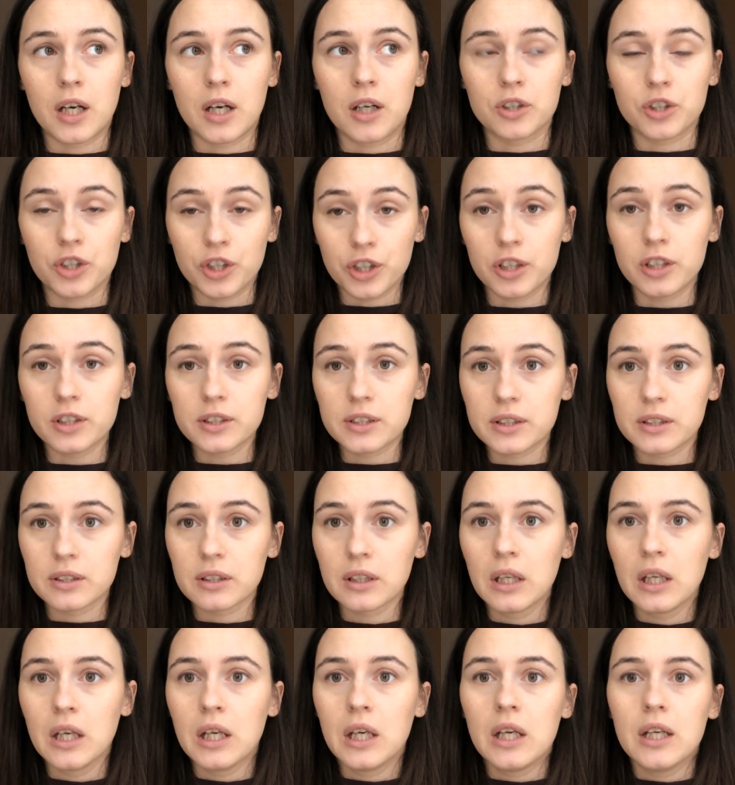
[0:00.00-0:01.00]
girls,
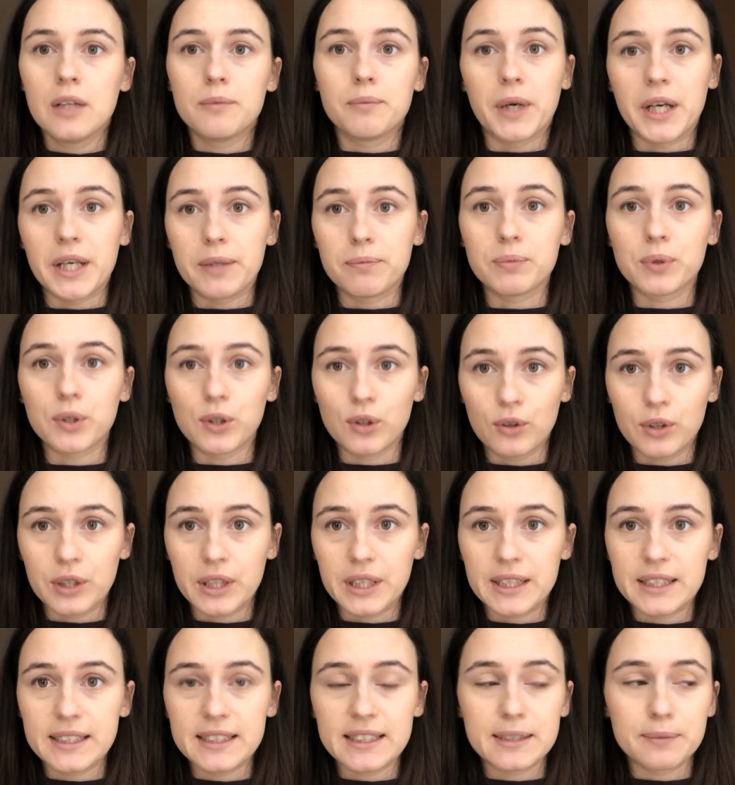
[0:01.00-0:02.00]
my
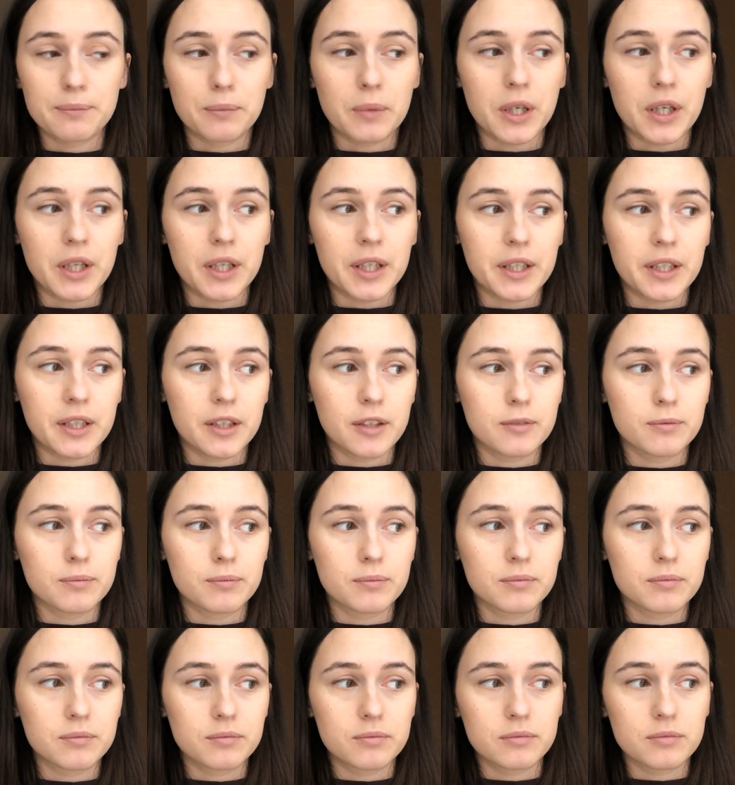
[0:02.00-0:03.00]
employees, my
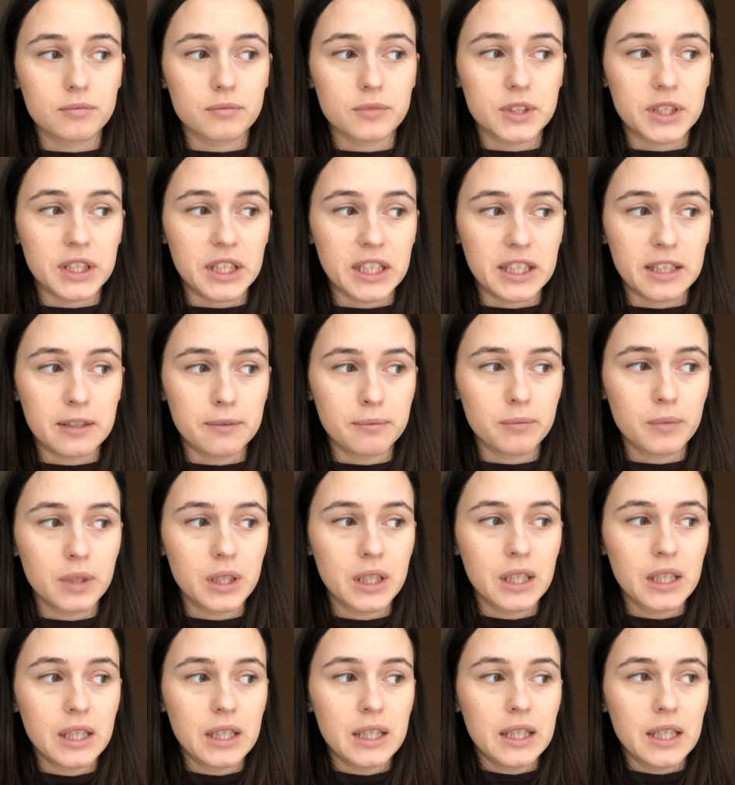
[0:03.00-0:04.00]
team.
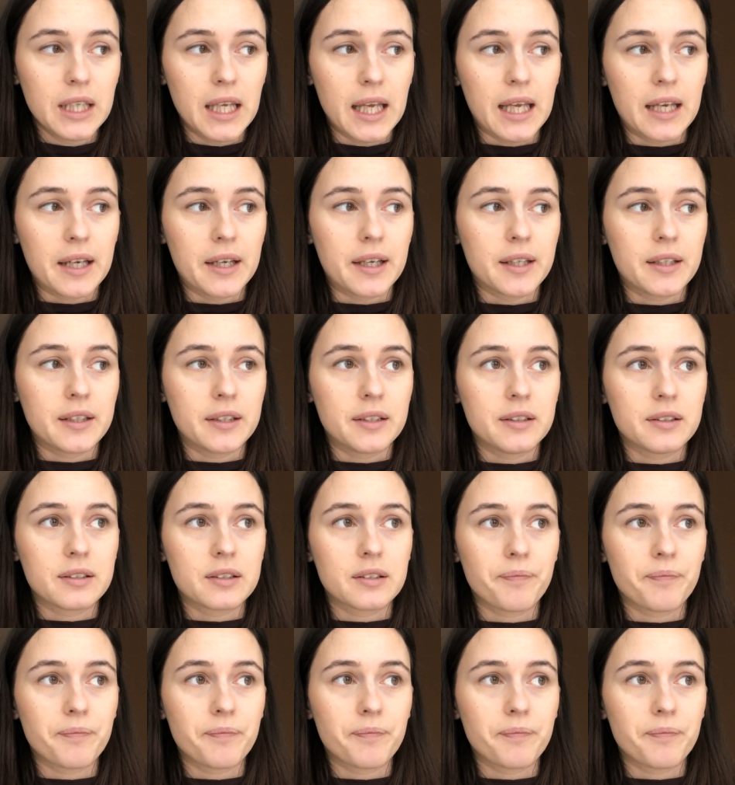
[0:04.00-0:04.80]
And